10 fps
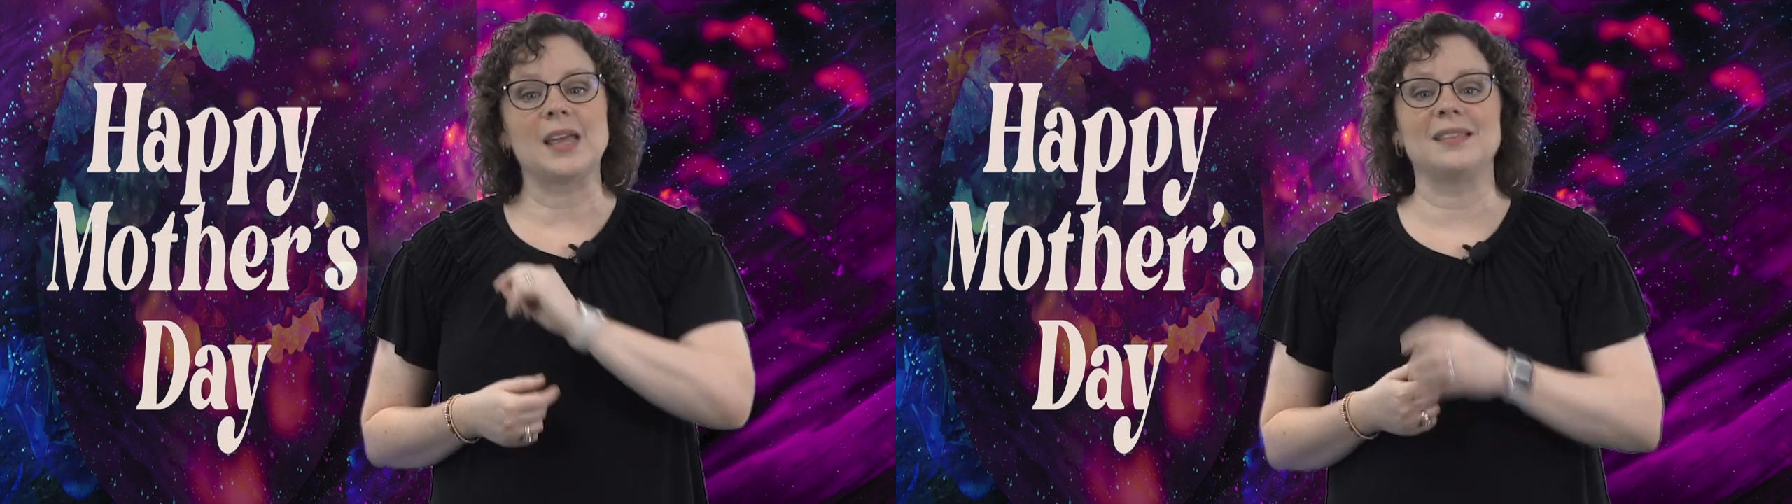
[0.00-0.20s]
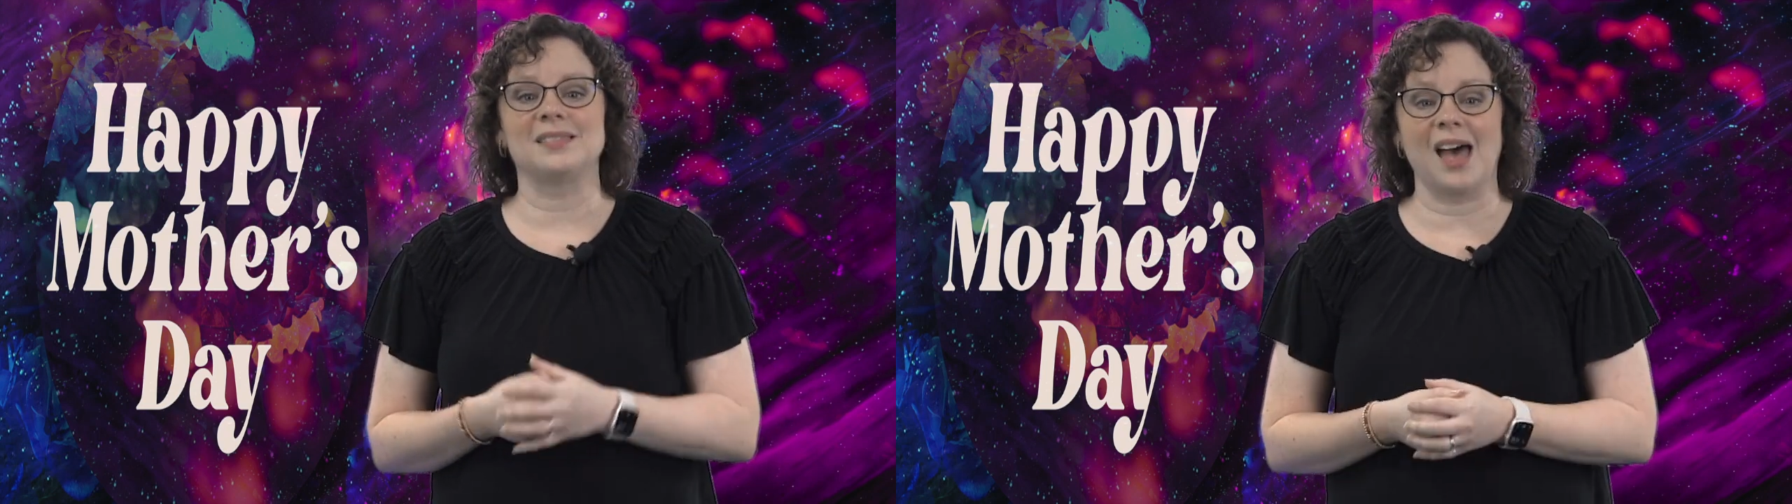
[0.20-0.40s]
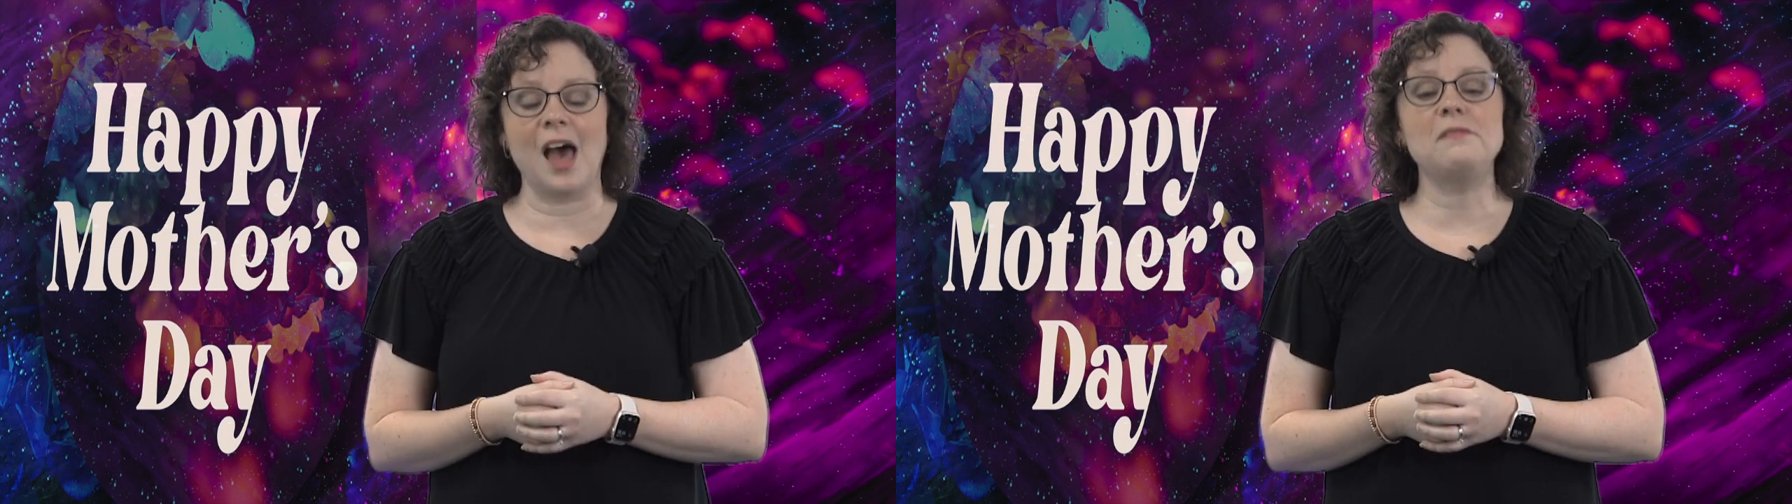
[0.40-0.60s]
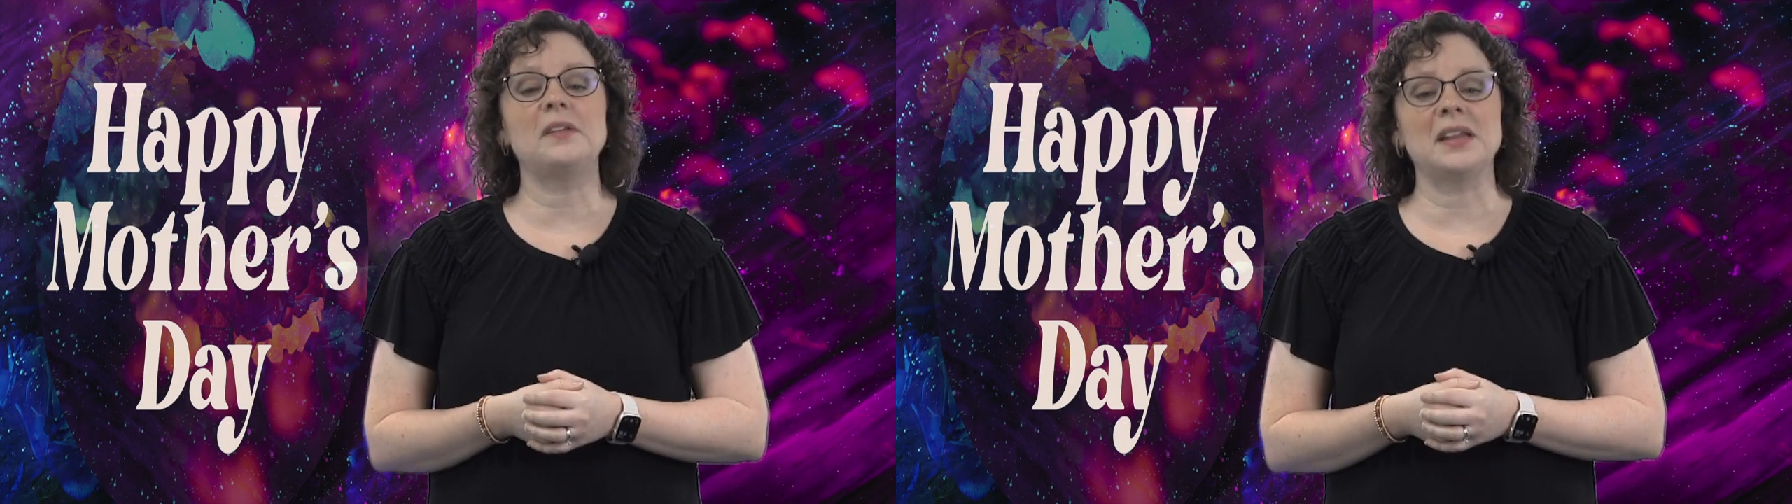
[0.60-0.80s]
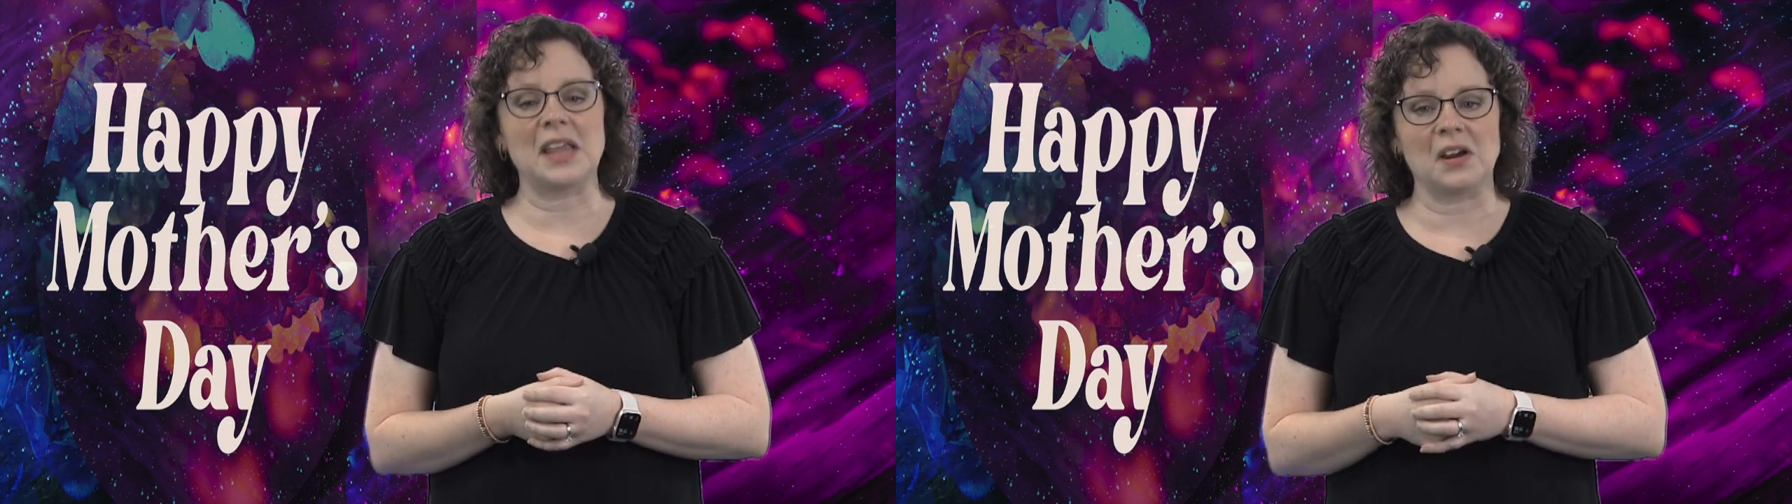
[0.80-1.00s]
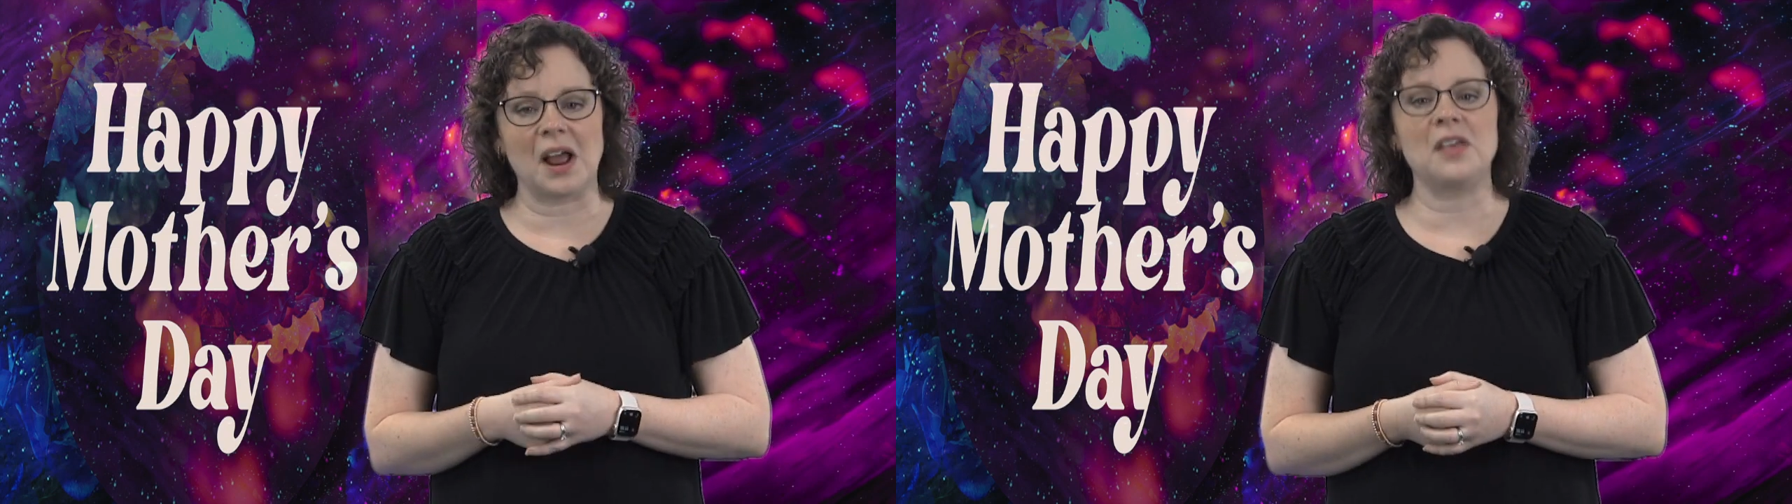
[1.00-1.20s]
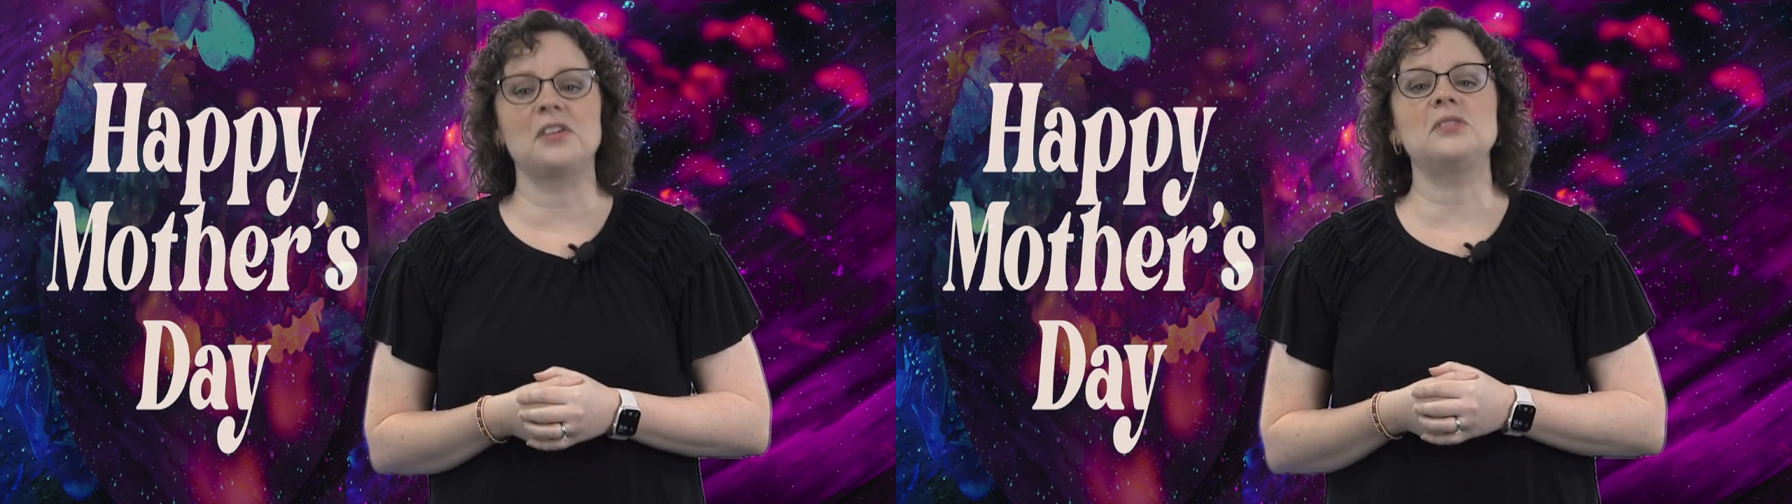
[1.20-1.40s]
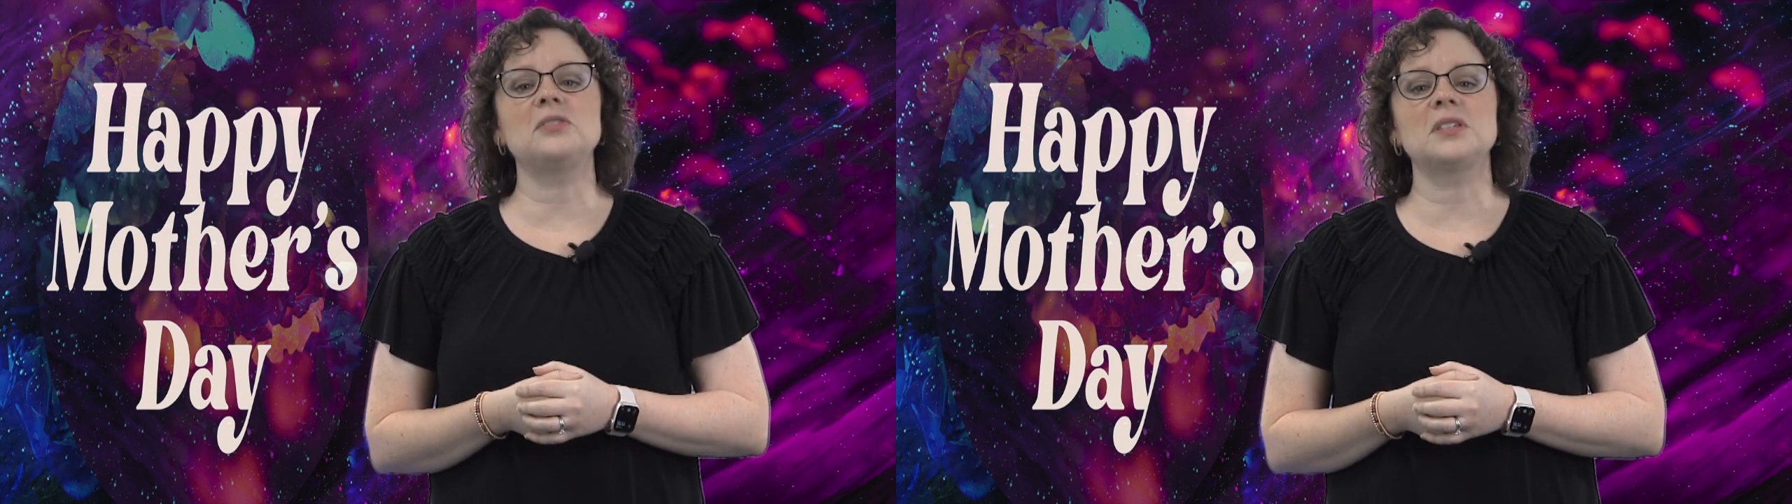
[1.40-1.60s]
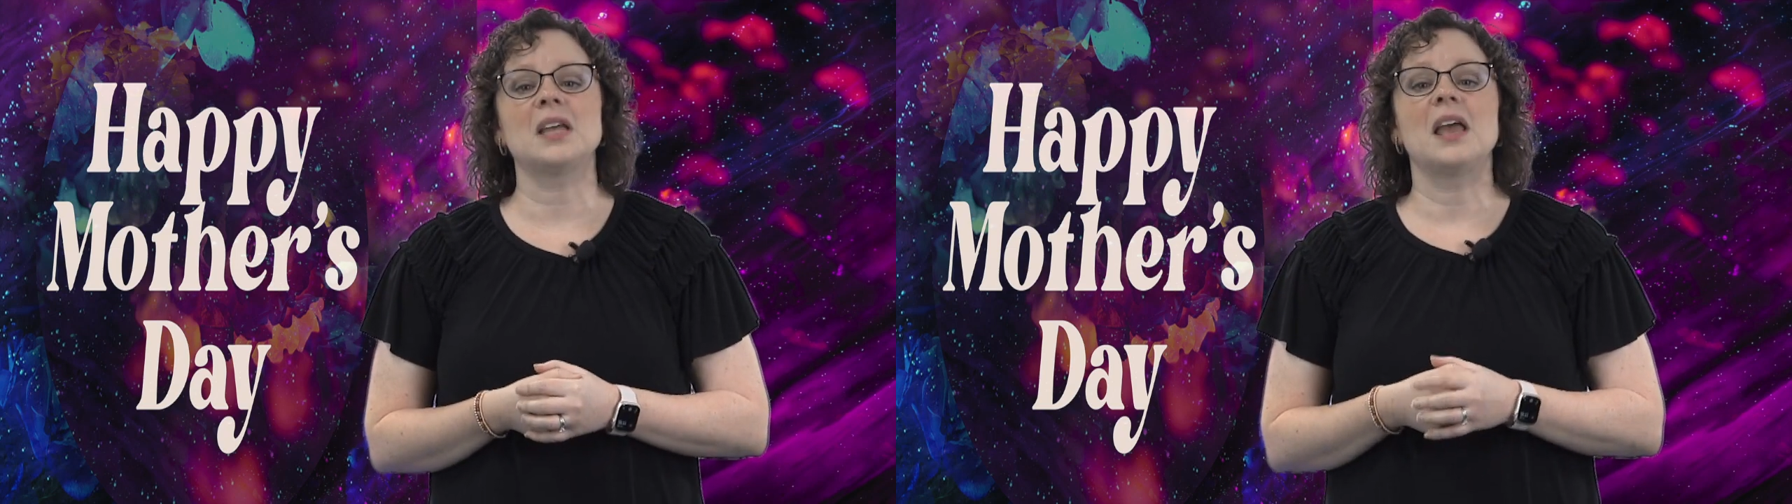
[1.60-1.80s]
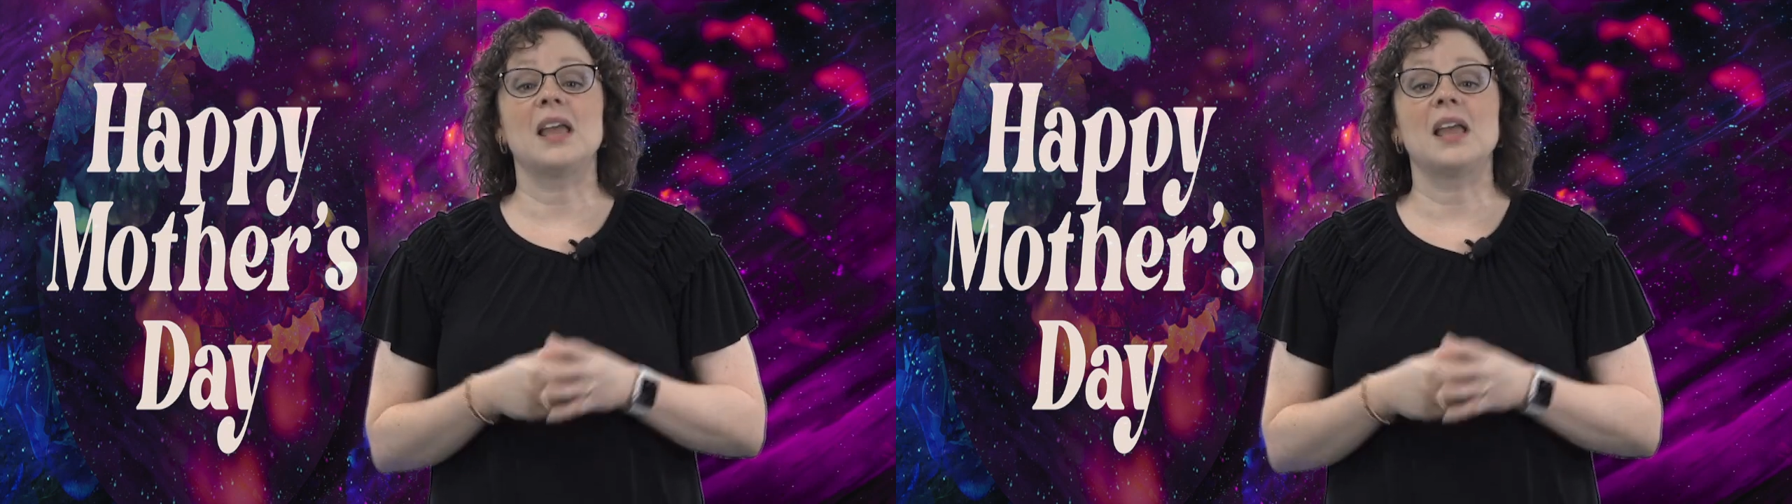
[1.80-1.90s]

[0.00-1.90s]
can love and care others